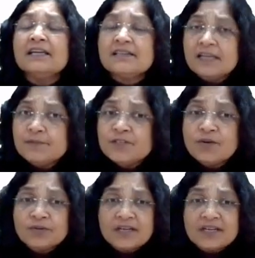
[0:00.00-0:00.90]
it helps the
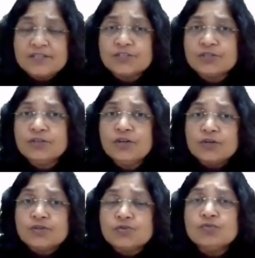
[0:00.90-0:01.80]
organization
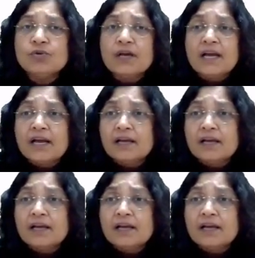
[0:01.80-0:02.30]
to